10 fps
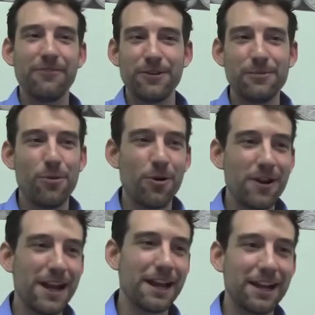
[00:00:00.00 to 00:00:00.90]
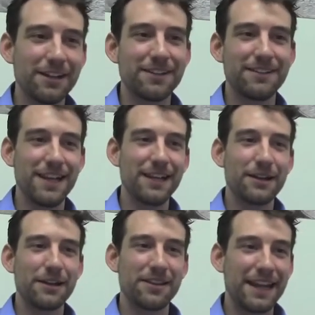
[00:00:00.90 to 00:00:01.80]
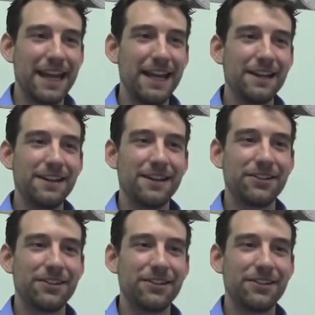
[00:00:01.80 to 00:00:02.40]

Every morning I got to take the candy